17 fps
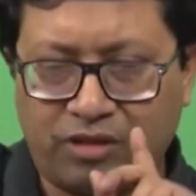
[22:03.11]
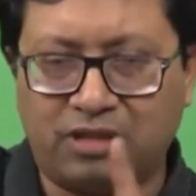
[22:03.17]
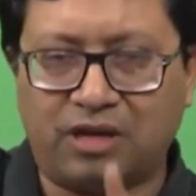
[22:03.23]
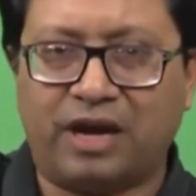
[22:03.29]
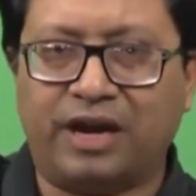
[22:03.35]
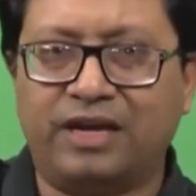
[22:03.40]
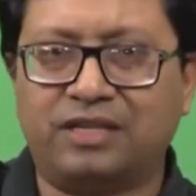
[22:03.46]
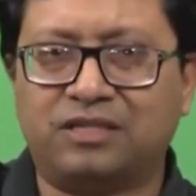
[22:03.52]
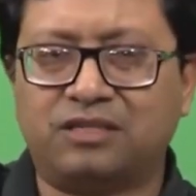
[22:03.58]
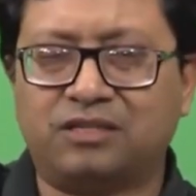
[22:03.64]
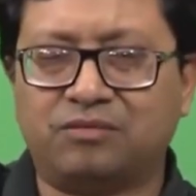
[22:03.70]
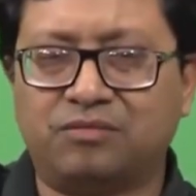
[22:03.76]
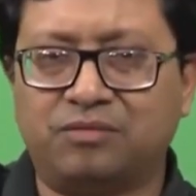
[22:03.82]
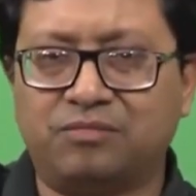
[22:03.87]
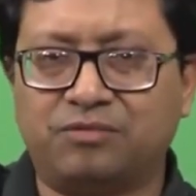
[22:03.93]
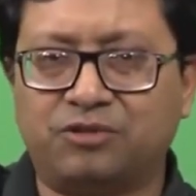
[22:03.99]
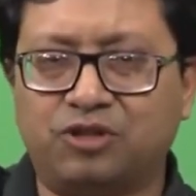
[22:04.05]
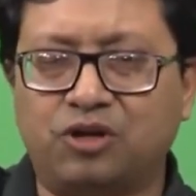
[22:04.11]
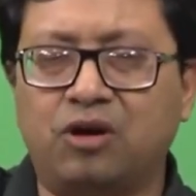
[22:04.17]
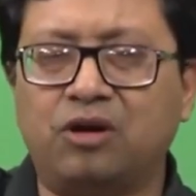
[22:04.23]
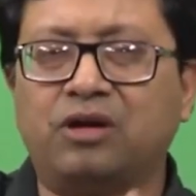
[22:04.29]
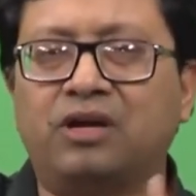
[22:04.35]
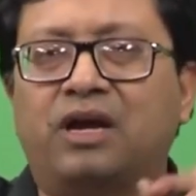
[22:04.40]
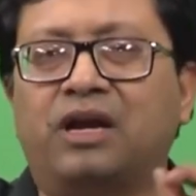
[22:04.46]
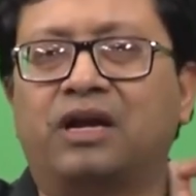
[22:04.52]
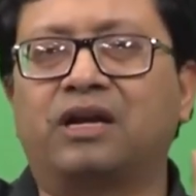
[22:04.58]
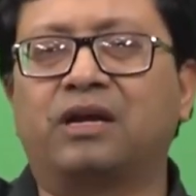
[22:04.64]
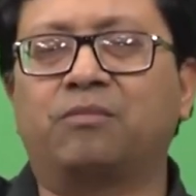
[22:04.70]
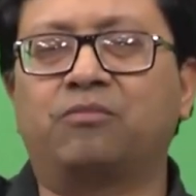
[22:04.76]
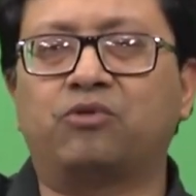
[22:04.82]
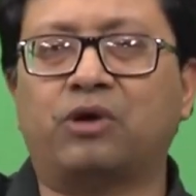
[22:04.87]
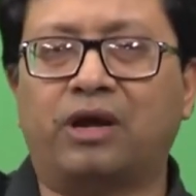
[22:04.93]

the I H stock and W,